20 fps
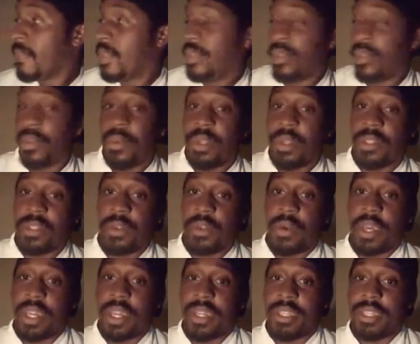So I wanted to go
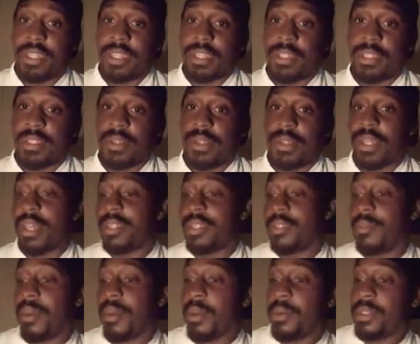ahead and kick it to you guys
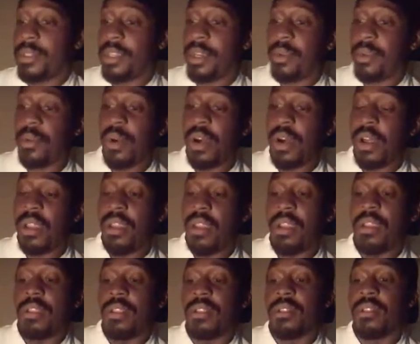about what's Aguan.
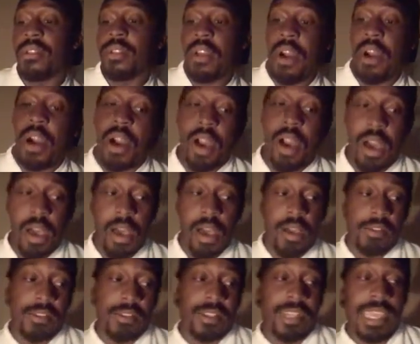
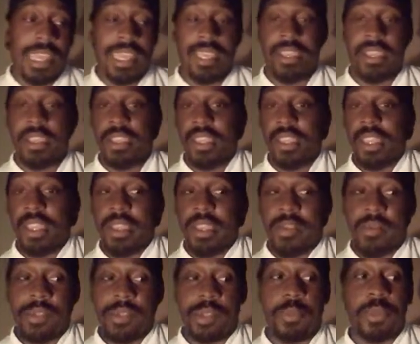Today
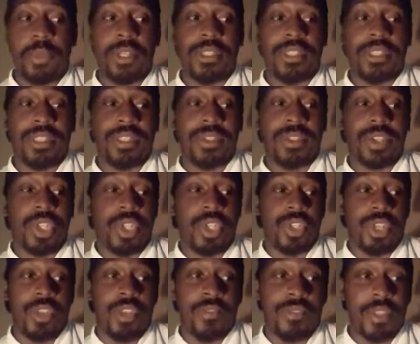was a pretty decent
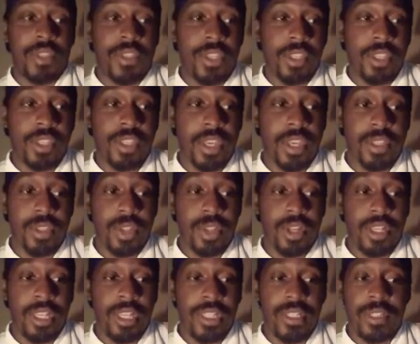shift. I think I
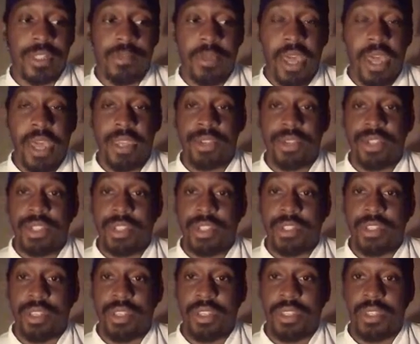started getting smashed,
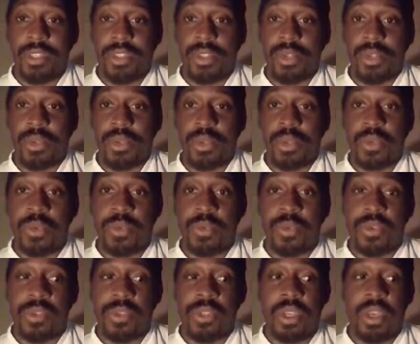and the dude who
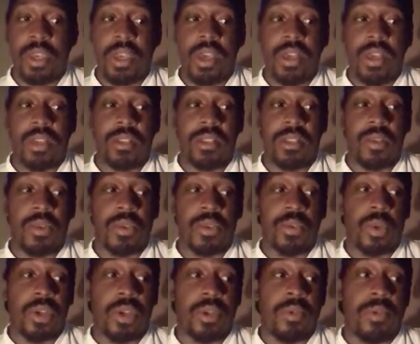was
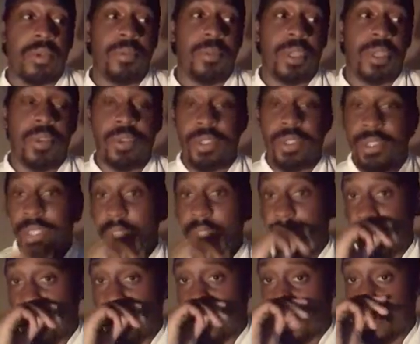working with me on the
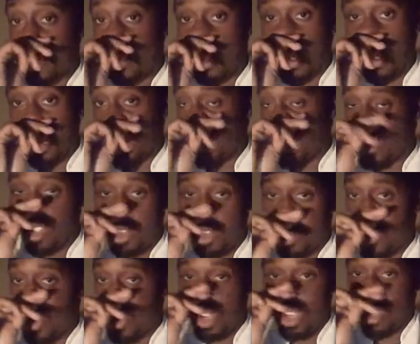station kind of took a
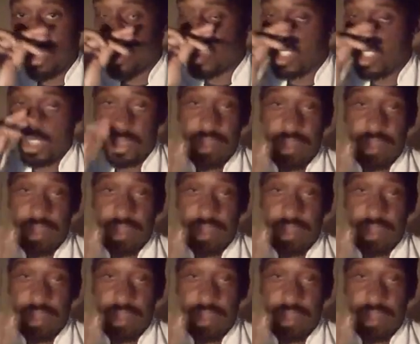break,